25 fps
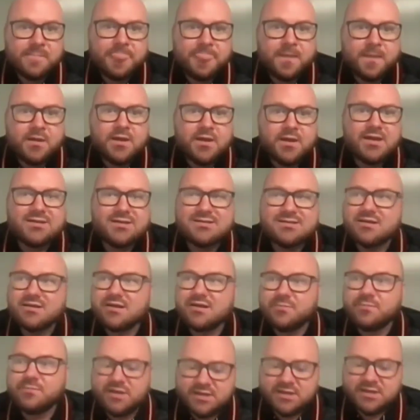And it's not
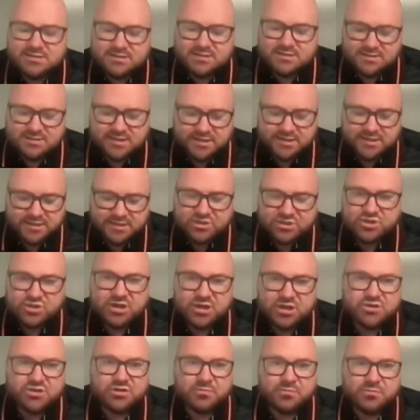going to be an instantaneous
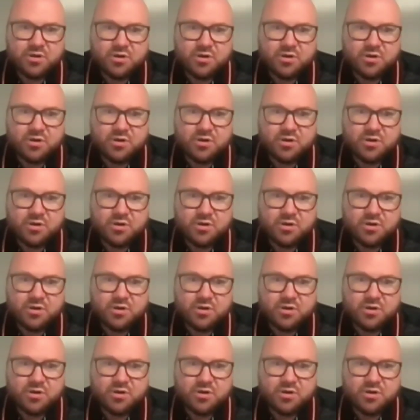change in the